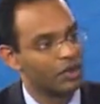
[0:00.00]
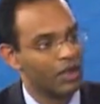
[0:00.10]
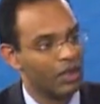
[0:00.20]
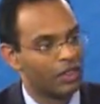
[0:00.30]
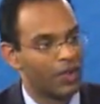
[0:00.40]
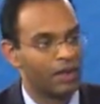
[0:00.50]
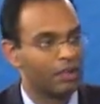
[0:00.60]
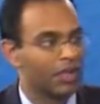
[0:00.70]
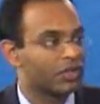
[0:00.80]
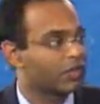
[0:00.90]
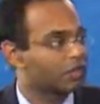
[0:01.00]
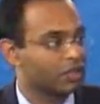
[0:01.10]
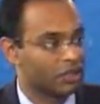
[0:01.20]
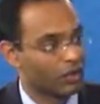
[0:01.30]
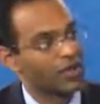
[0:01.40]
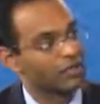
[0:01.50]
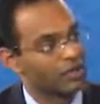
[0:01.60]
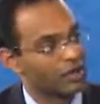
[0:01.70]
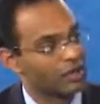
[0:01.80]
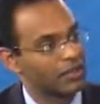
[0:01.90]
So 300 patients is a great
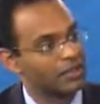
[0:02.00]
start.